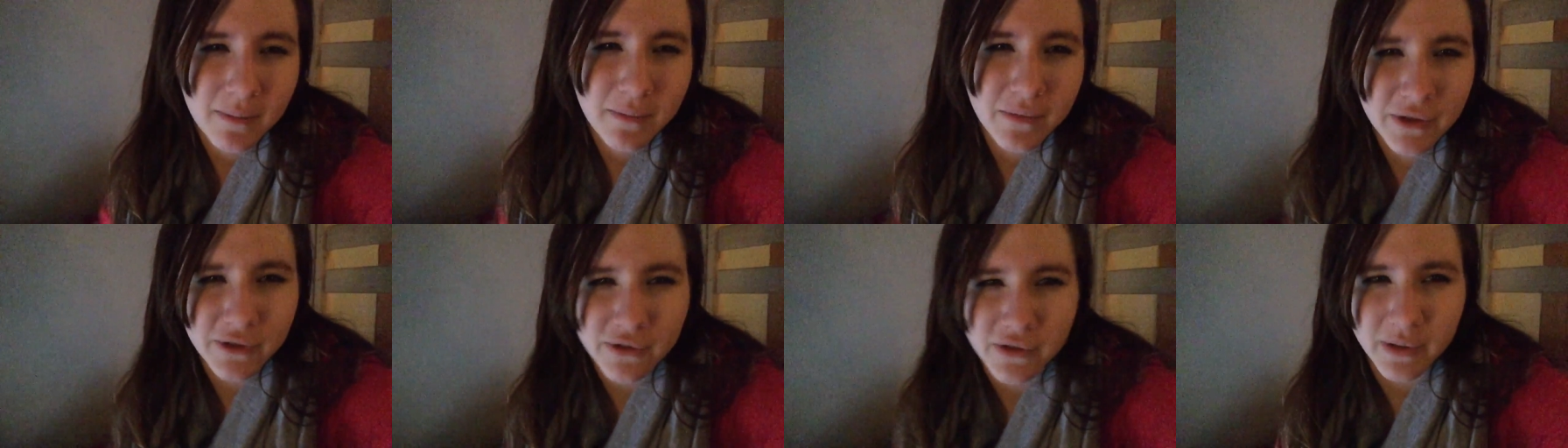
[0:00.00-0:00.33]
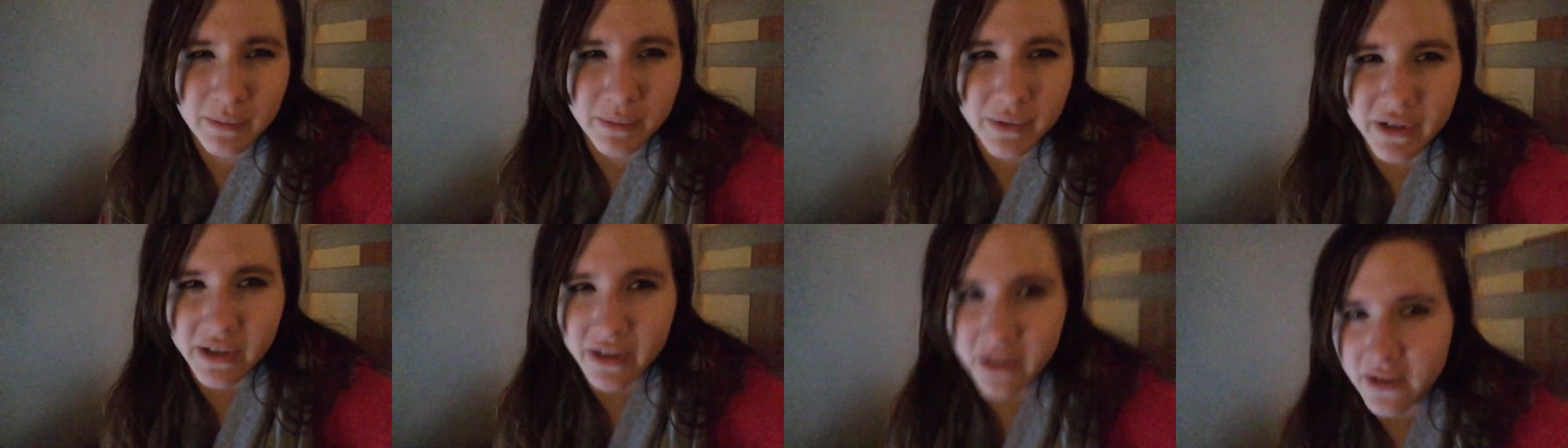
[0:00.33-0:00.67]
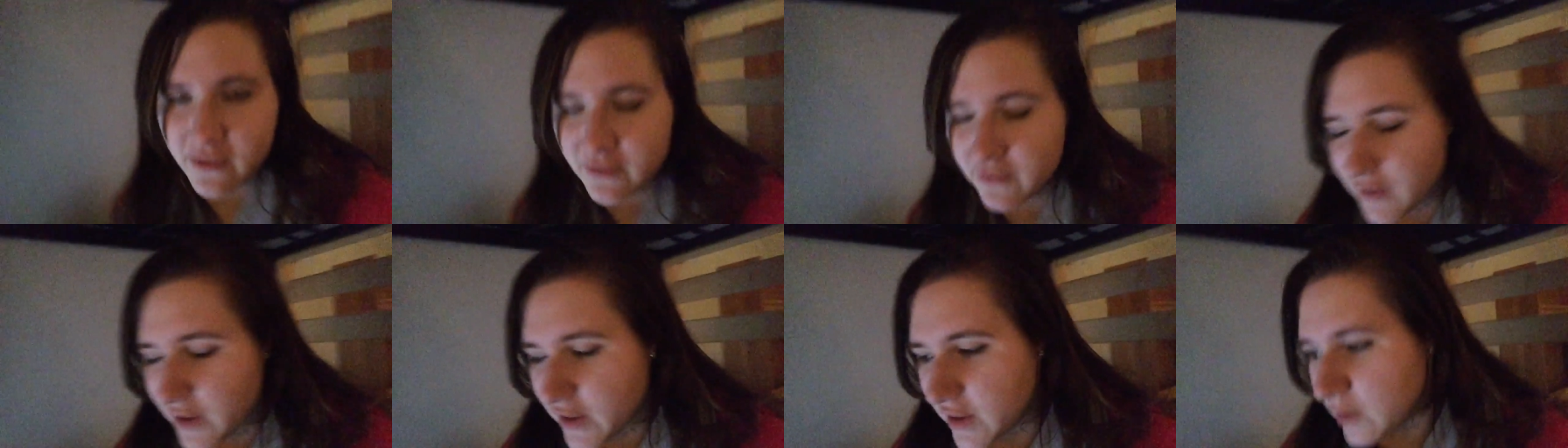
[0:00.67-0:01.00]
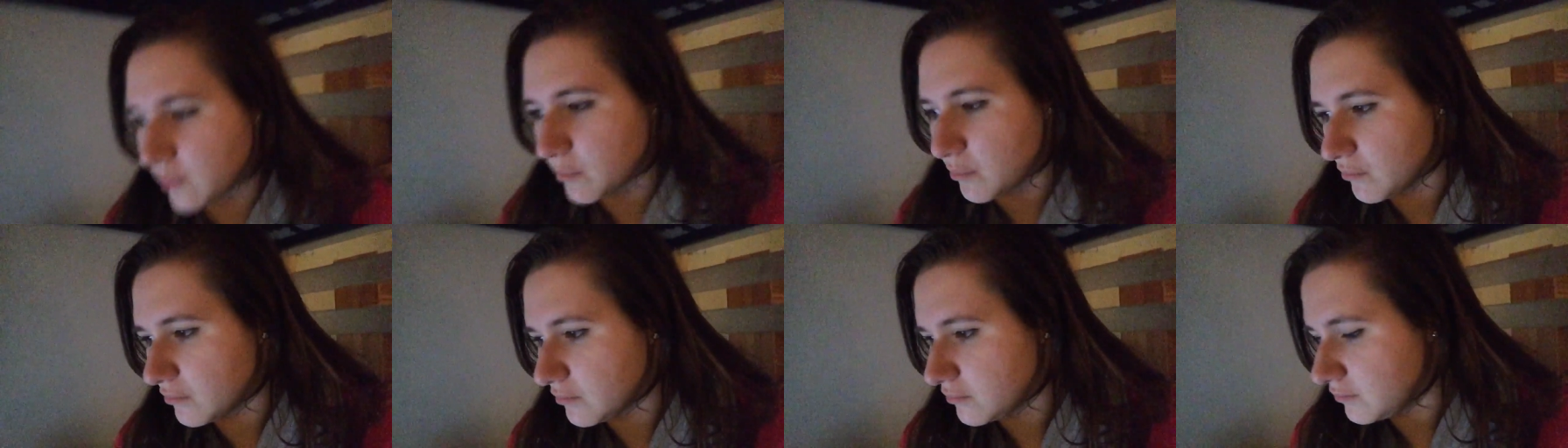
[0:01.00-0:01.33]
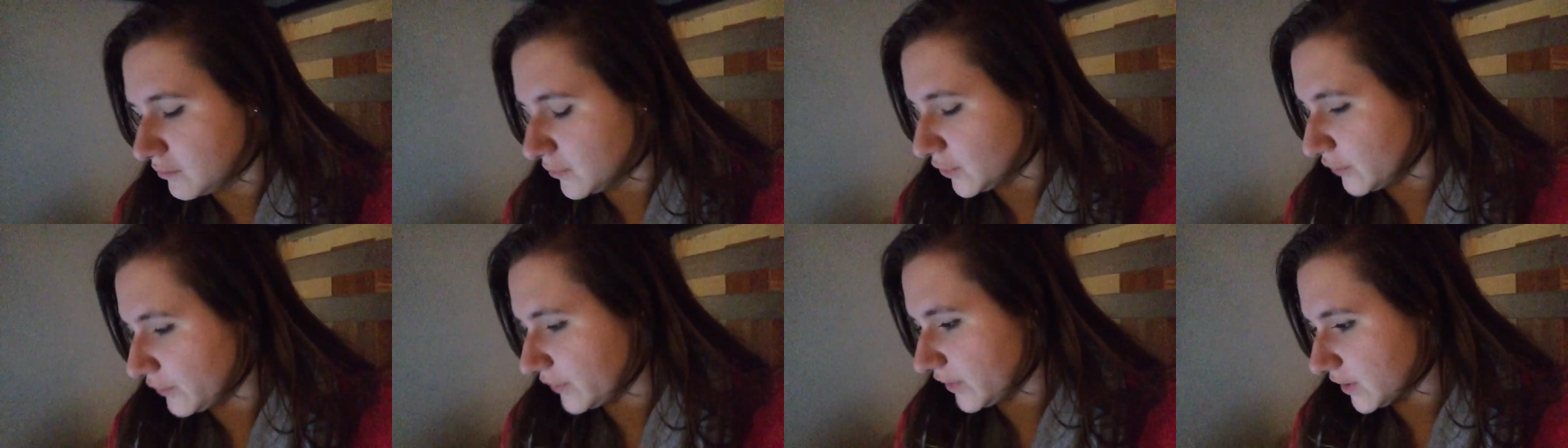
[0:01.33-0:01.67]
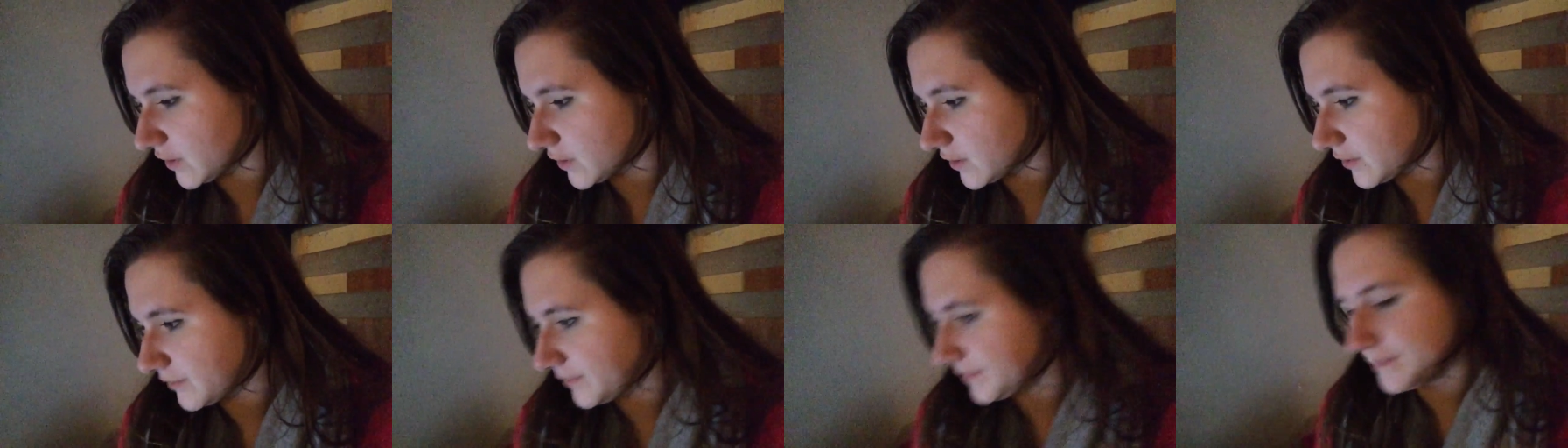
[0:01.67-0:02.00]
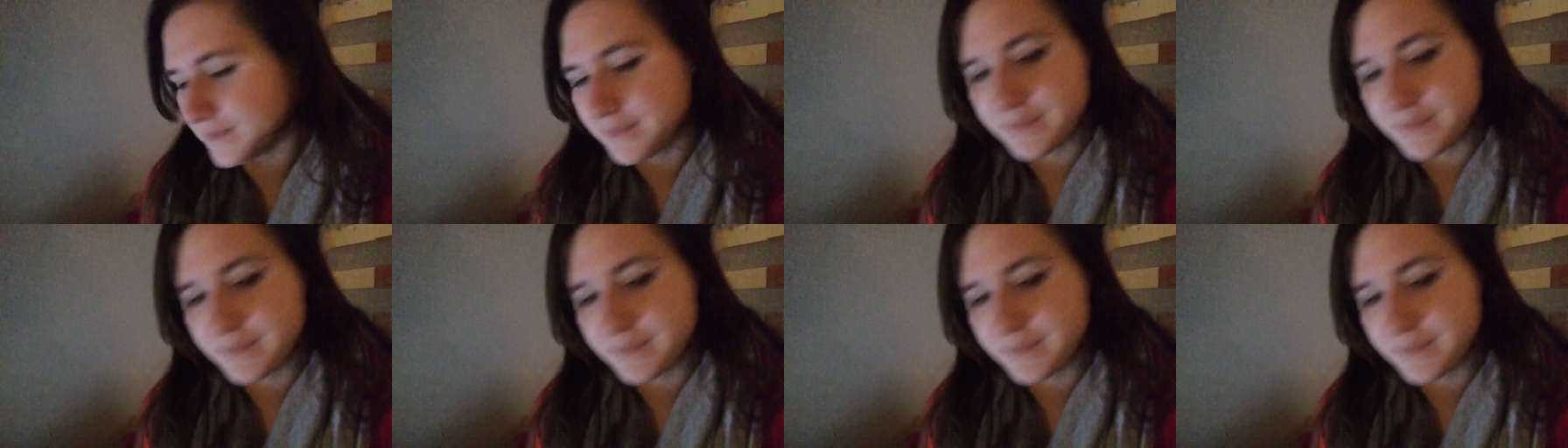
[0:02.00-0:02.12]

I'm usually pretty good at finding movies.